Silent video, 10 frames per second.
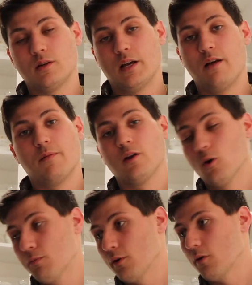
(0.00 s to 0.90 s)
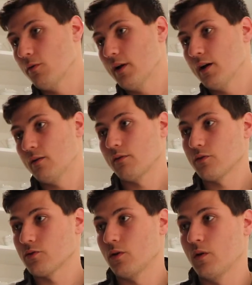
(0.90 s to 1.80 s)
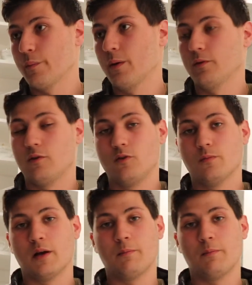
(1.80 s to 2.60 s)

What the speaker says: I have my GoPro now, so I'm able to do my